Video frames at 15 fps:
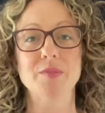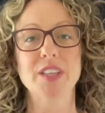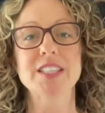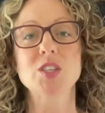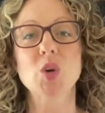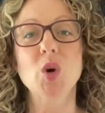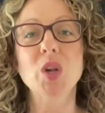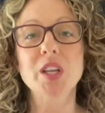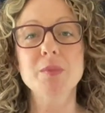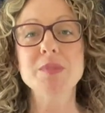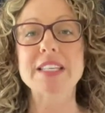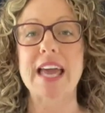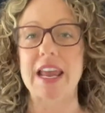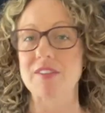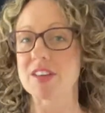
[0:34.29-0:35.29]
Let's call him
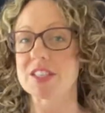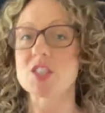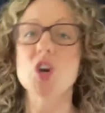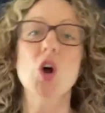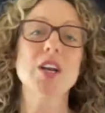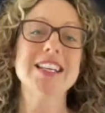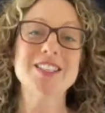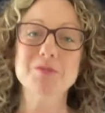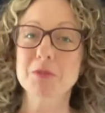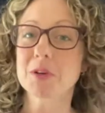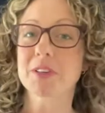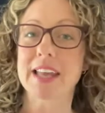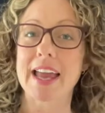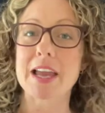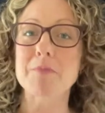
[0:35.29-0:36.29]
Dave. That's not his real
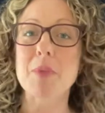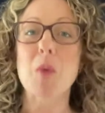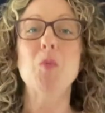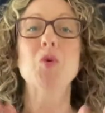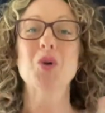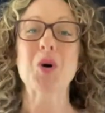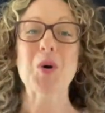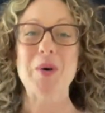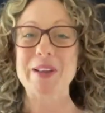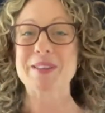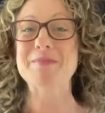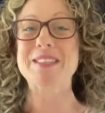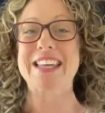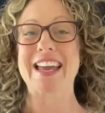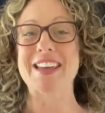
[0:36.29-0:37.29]
name, but we'll call
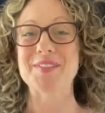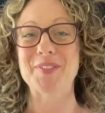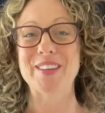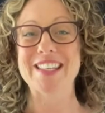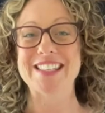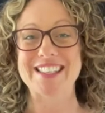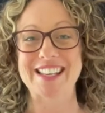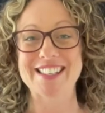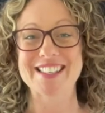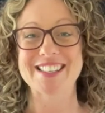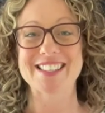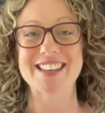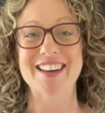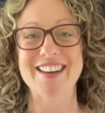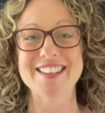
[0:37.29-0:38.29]
him Dave for this
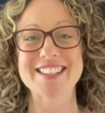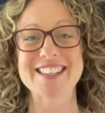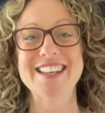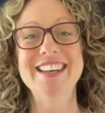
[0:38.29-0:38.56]
exercise.